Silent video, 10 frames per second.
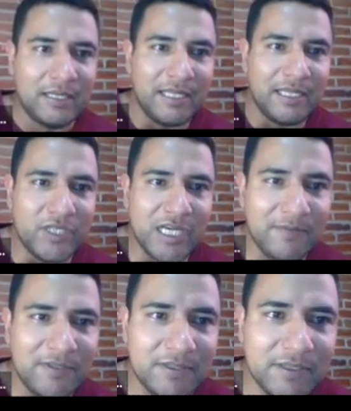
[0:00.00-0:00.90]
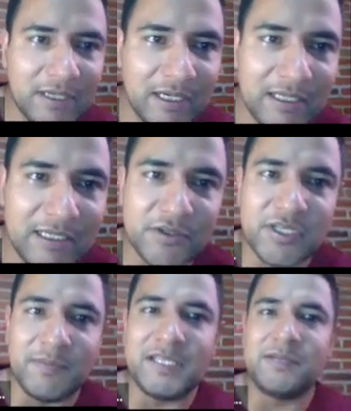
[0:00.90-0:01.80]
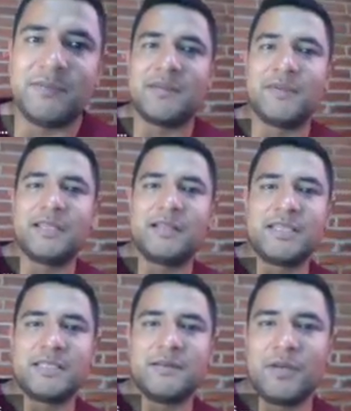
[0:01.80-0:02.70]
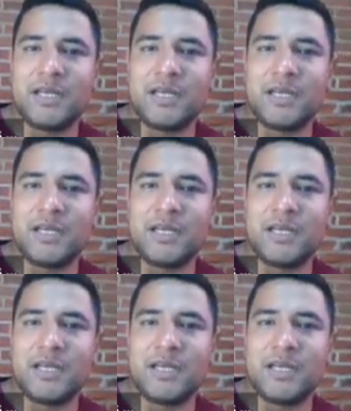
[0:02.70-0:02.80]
Thank you, James. This is such an amazing mathematical system.